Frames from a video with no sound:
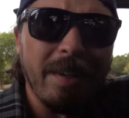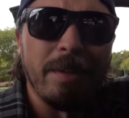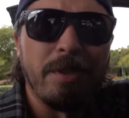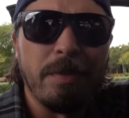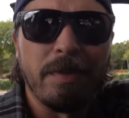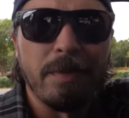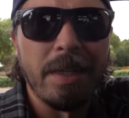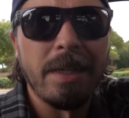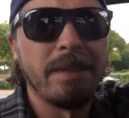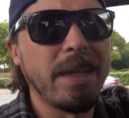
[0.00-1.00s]
They're go, shoot some
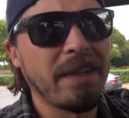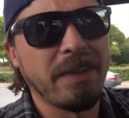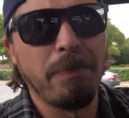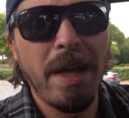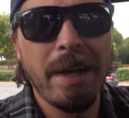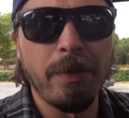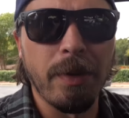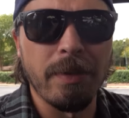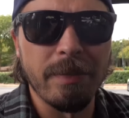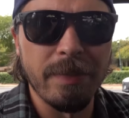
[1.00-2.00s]
guns. It's actually a
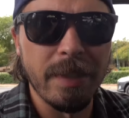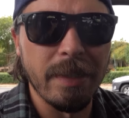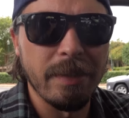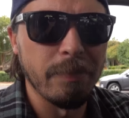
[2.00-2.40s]
Blackwater event,